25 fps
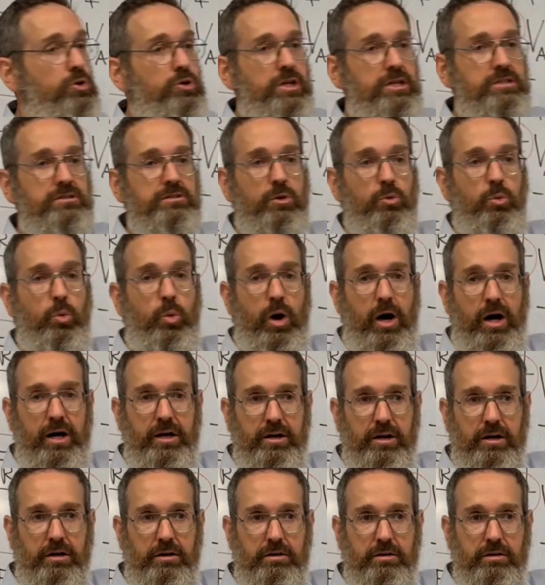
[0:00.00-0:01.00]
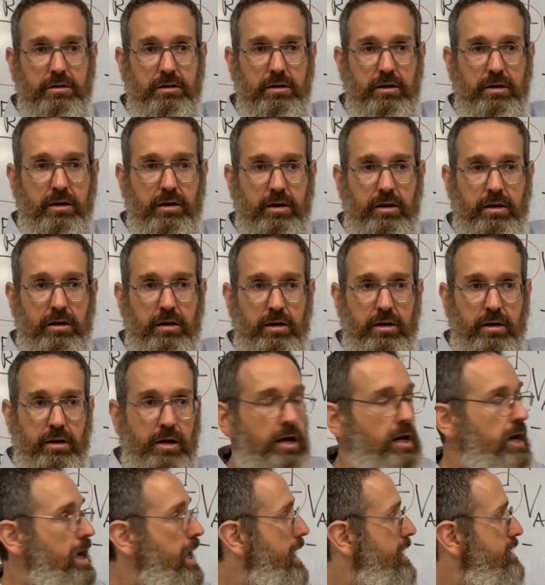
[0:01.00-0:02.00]
it's a wire.
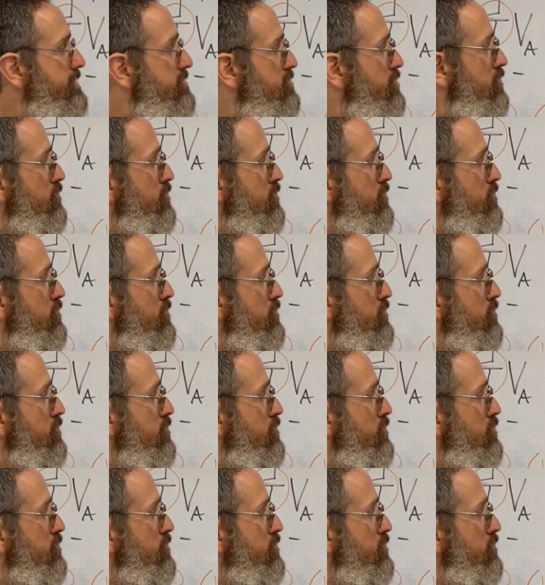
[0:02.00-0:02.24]
And so